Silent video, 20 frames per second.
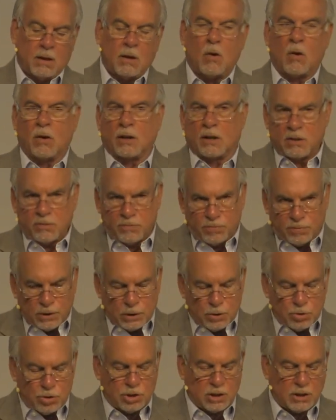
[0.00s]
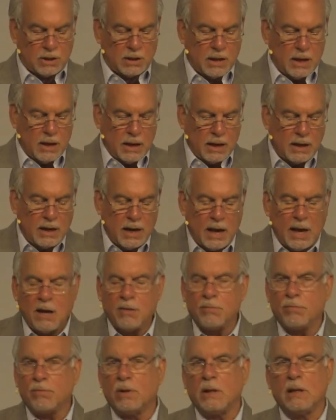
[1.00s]
or confusion and
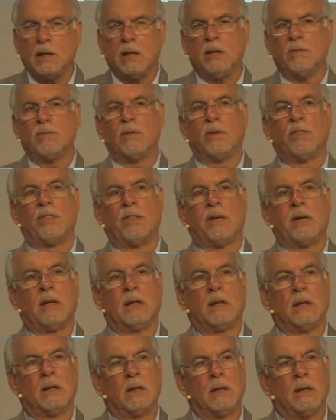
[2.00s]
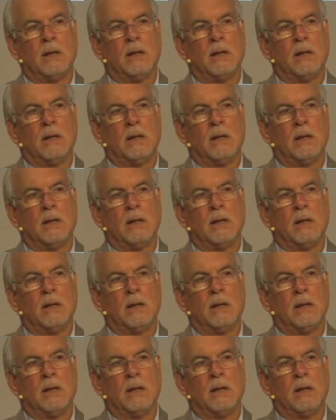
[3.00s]
every evil thing.